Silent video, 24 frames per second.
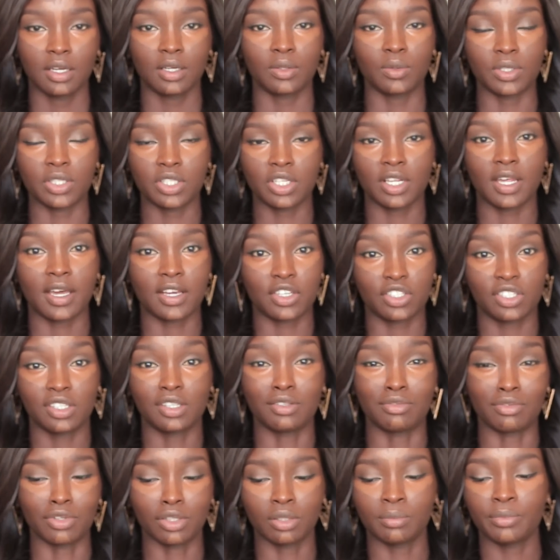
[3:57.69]
Well, it's not actually
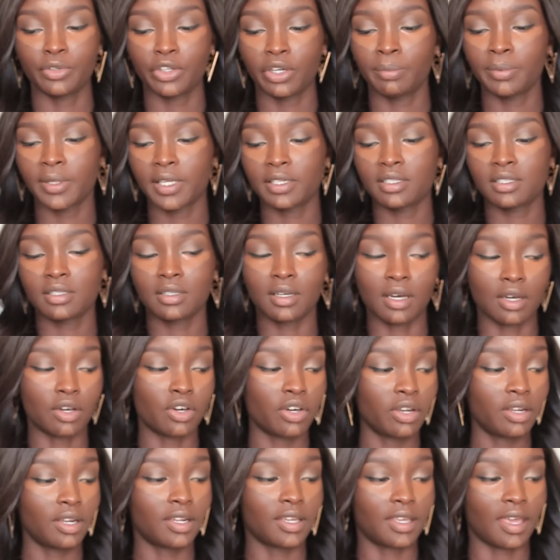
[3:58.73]
the real beauty blender. I
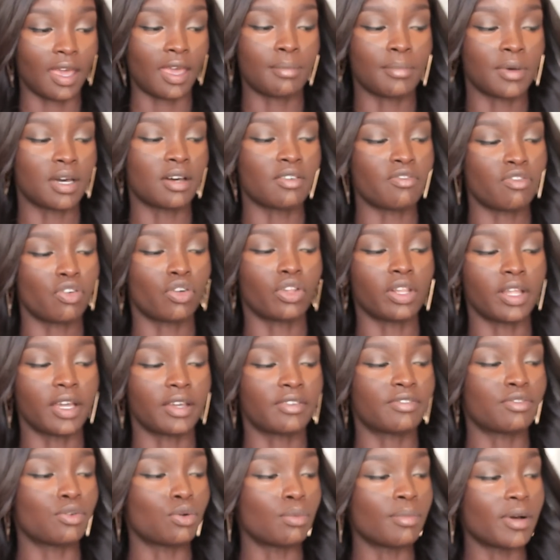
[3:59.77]
got it at Kmart for
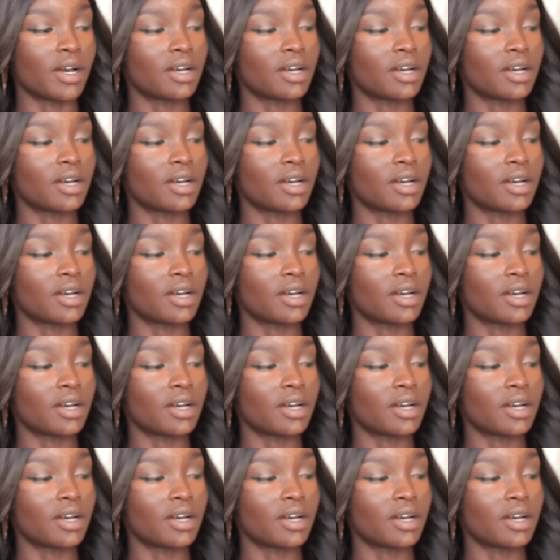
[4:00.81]
like $4.